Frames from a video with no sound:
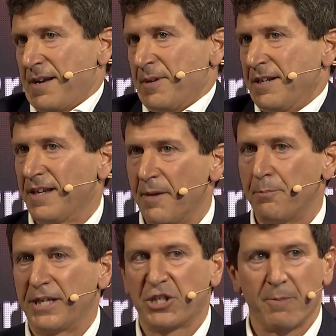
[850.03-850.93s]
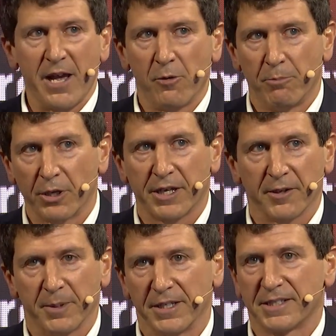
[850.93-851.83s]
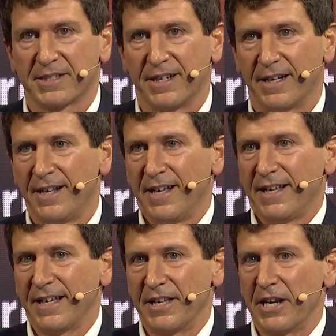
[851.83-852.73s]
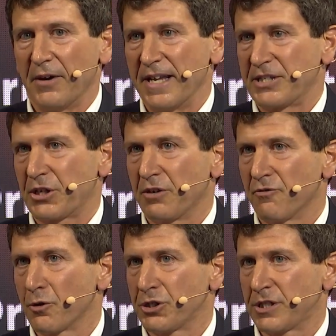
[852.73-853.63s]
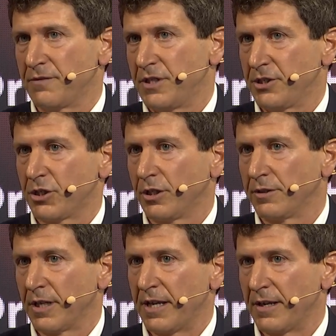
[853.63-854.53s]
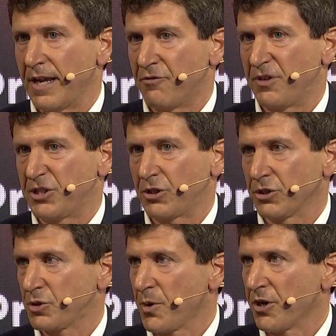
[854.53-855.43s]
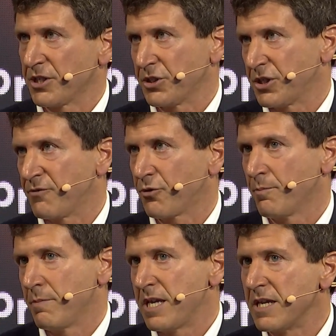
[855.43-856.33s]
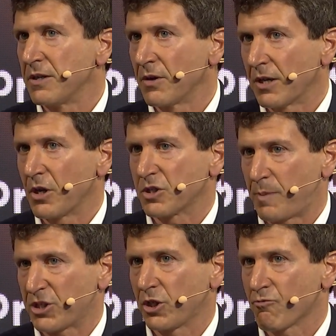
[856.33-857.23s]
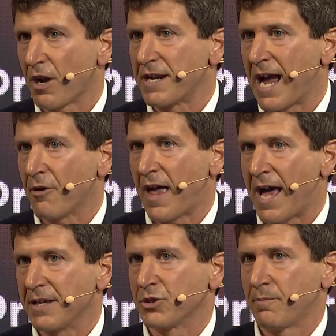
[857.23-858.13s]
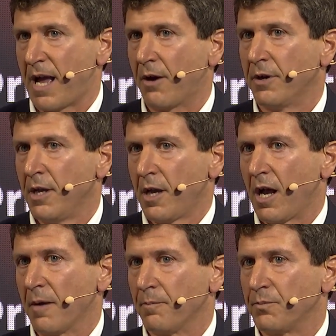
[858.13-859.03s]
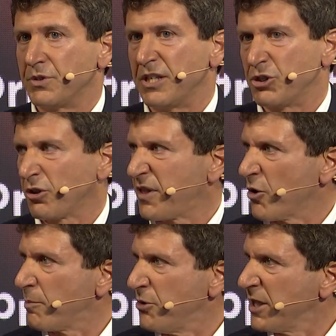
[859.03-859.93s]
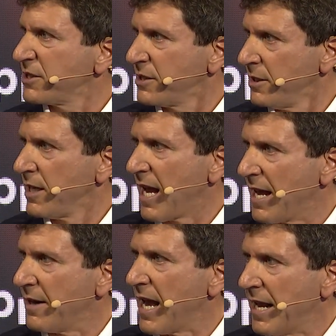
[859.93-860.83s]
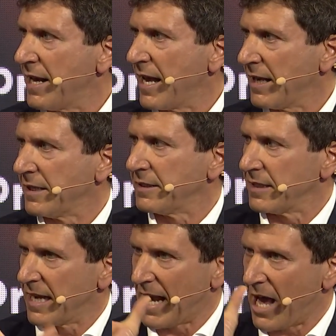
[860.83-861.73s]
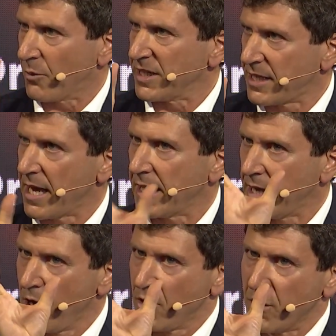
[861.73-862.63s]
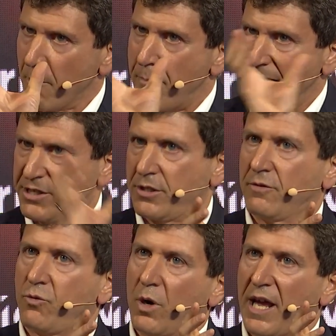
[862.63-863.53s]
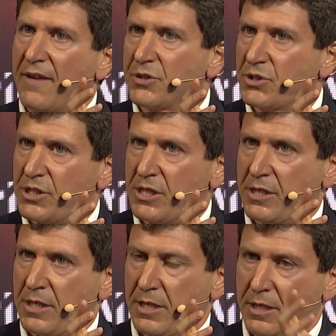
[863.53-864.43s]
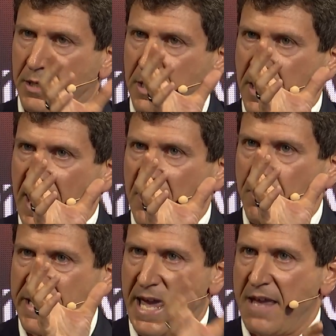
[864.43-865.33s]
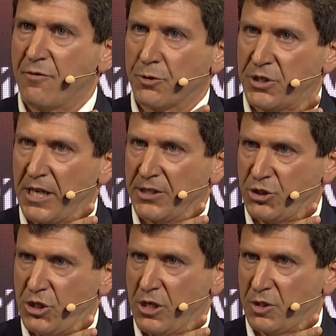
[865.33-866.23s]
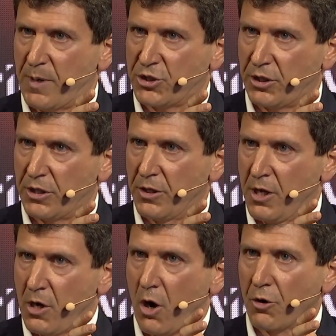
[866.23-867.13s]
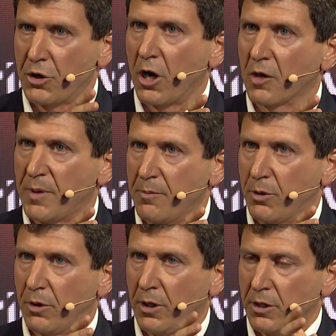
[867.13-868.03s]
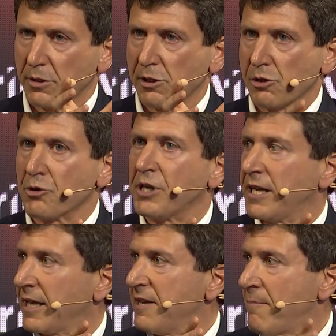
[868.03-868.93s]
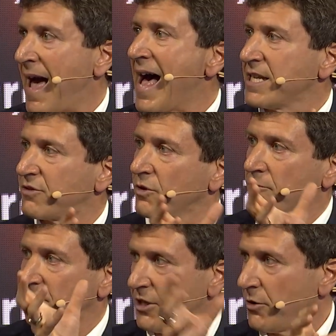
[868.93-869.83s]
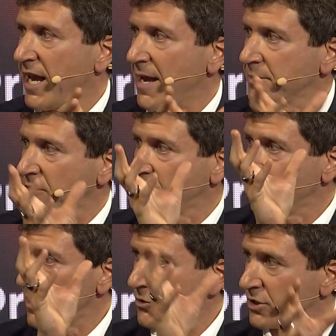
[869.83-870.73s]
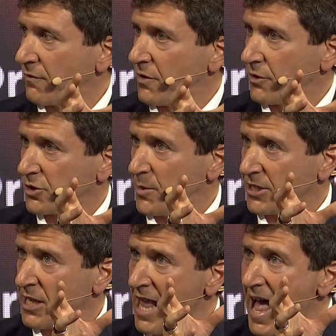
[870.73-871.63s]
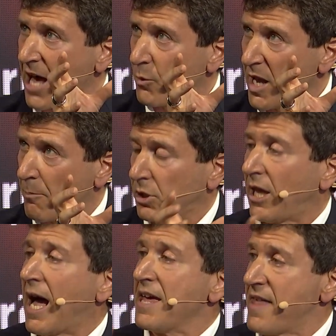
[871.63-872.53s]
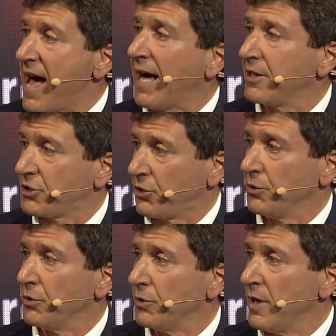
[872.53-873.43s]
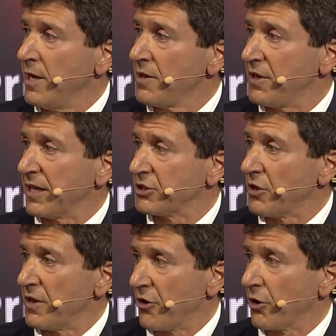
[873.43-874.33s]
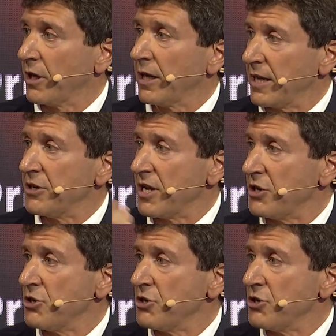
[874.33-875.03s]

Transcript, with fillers: I mean, I'm pitching my own book here, but it's, uh, it, you know, it's the convergence of digital and, and, and, physical experiences. And for me, uh, especially right now, that is about um, digital therapeutics and, and, and, and how do we take the best of what I've seen in, and the behaviors that I see, especially our young people learning in mass from video games and from the other stuff that they're experiencing, how do we apply that to things that are going to in